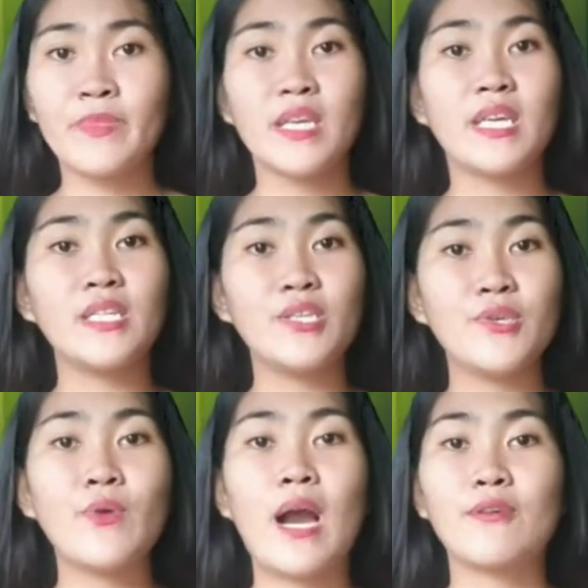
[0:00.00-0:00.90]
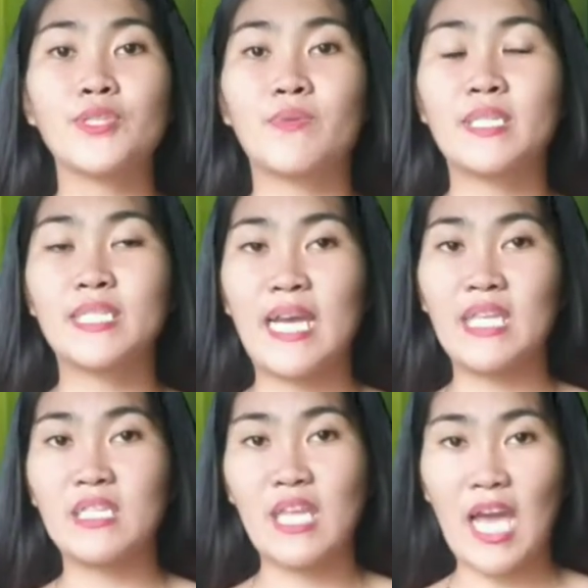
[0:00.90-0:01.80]
he knew how to
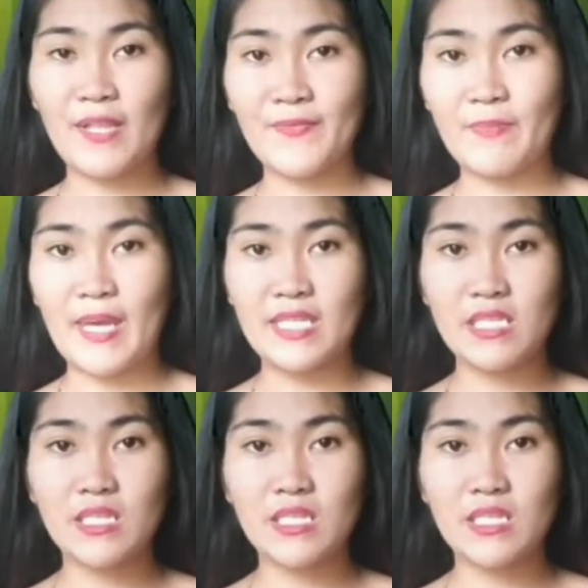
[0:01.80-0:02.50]
recite the alphabet.